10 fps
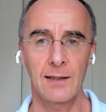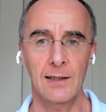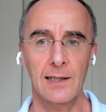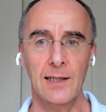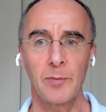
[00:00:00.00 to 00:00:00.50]

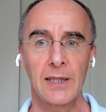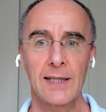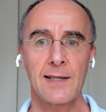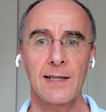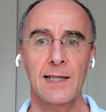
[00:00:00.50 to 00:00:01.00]
any
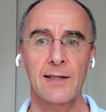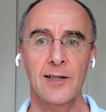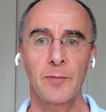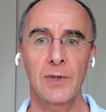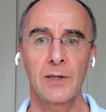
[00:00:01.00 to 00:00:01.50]
ability
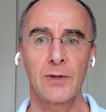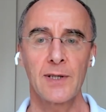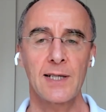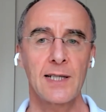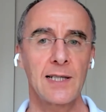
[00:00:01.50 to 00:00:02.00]
type
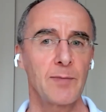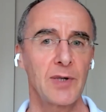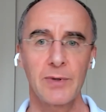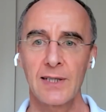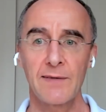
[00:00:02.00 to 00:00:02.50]
minority,
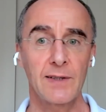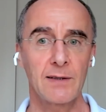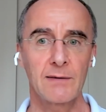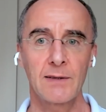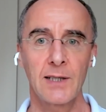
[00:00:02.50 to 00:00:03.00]
maybe
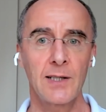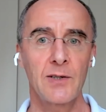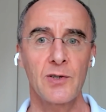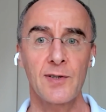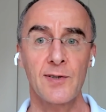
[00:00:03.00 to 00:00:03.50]
even
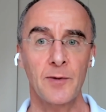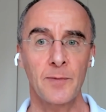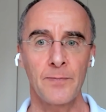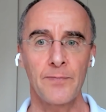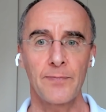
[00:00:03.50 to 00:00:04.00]

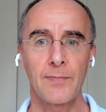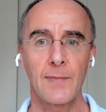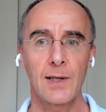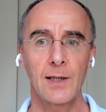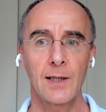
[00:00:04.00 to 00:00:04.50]
ageism,
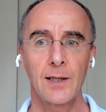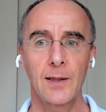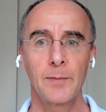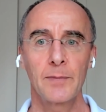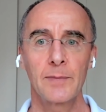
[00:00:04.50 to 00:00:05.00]

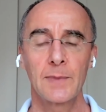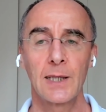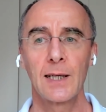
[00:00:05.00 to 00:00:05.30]
um,